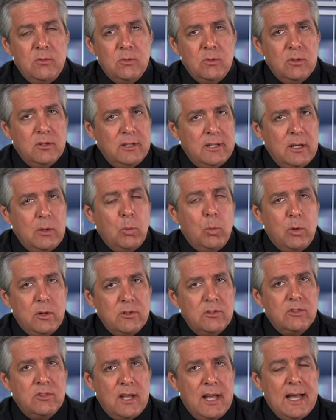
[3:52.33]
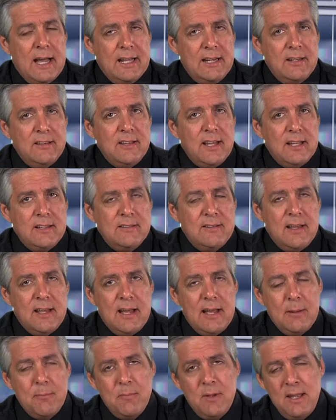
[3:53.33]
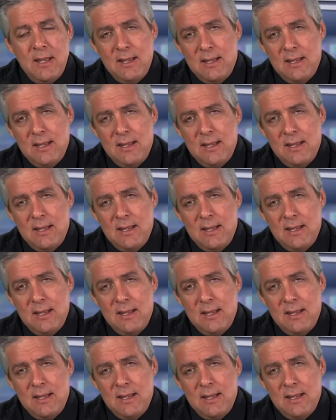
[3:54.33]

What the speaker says: really on one side at that time.